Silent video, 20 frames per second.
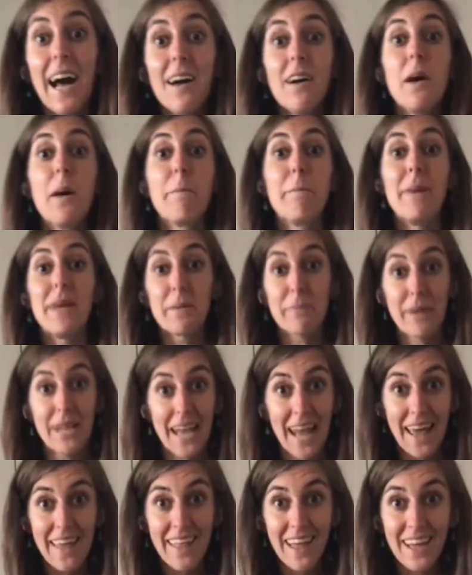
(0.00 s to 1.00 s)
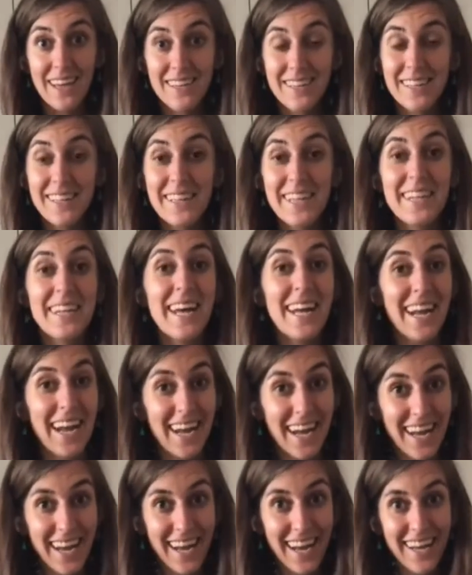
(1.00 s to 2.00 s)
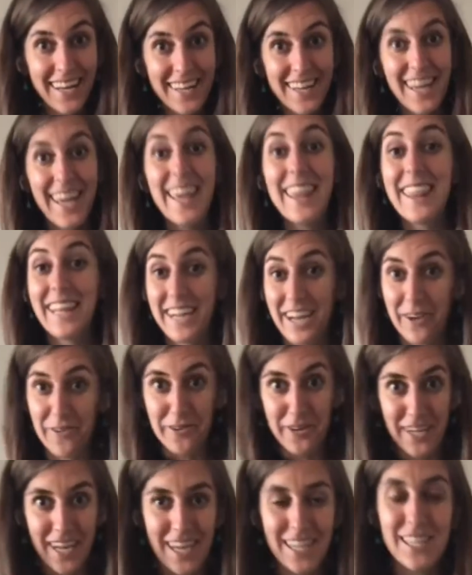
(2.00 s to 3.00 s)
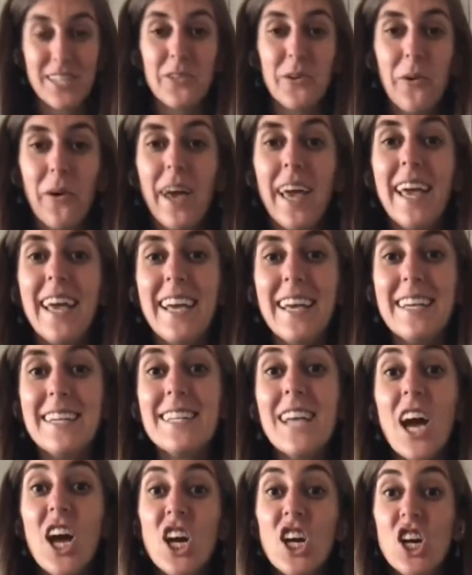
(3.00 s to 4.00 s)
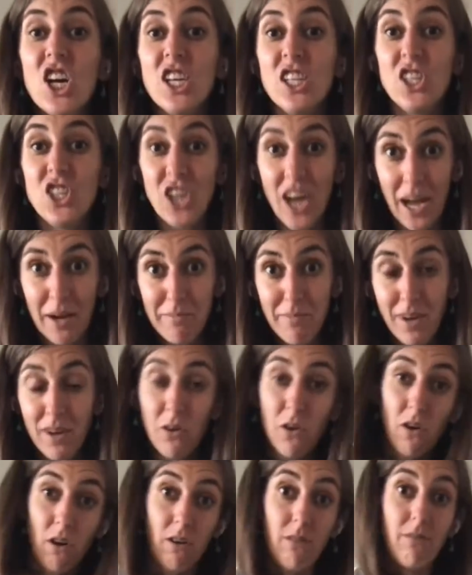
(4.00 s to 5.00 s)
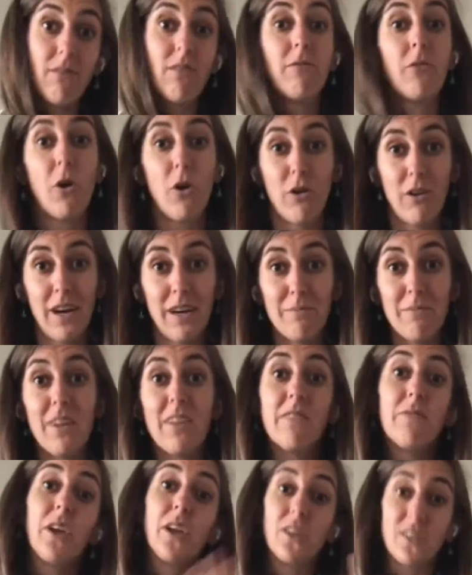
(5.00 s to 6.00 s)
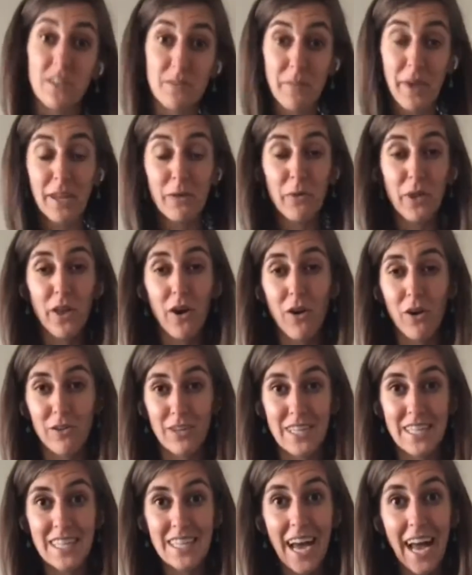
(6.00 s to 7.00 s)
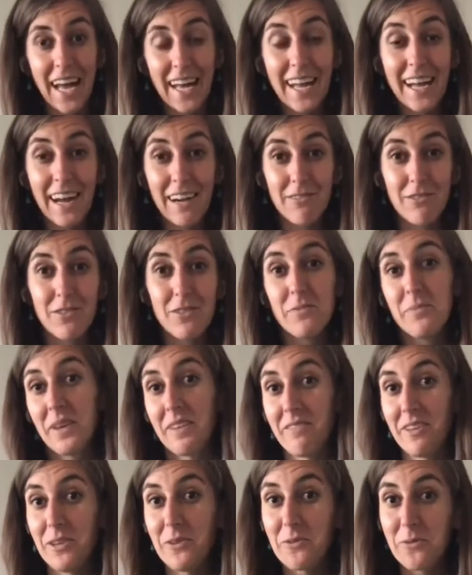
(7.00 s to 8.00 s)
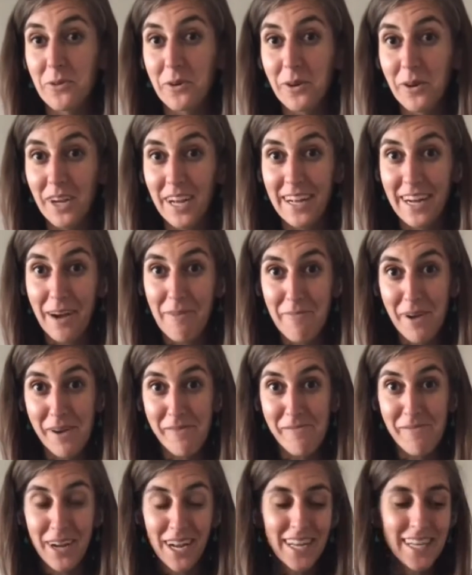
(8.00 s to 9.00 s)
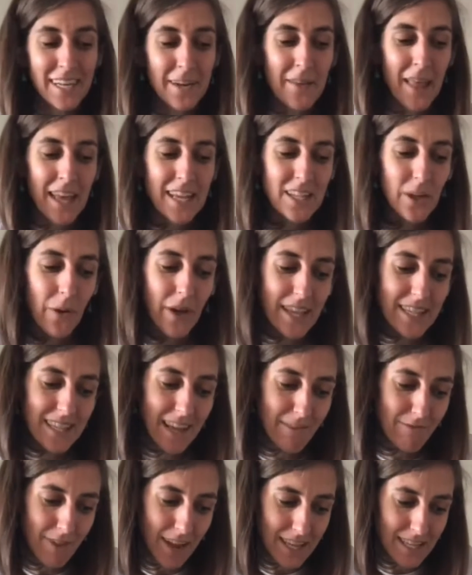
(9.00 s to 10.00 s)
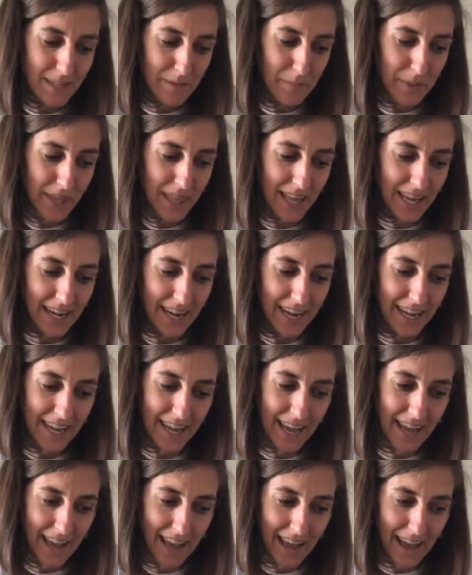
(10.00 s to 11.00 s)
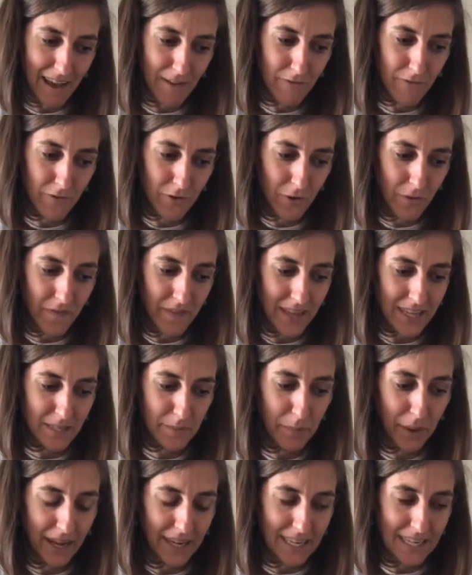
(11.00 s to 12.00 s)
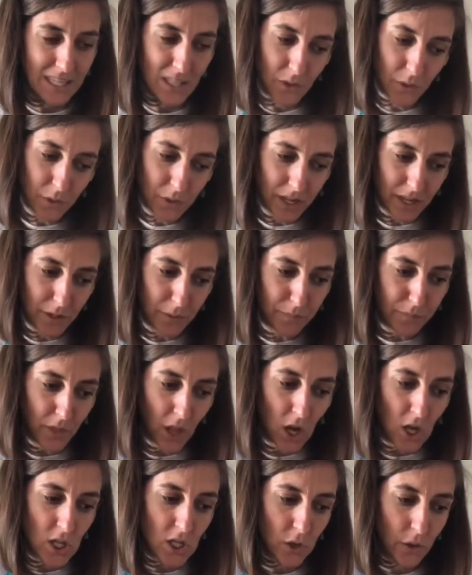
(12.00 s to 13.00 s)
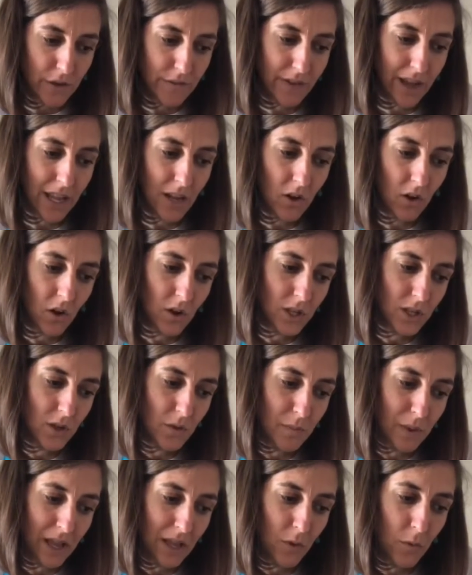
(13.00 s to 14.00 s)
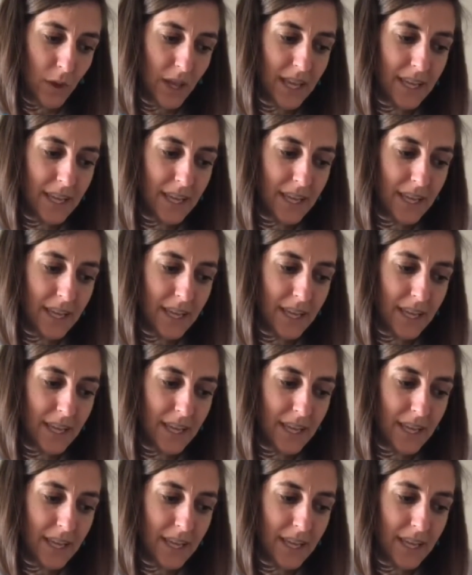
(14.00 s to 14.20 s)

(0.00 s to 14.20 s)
mermelada de naranja y zanahoria. So is jam or orange, because it's made with orange and carrots, maybe you could call it a marmalade. So it's a recipe that I have from the Spanish cookie dough. So if I go to my week,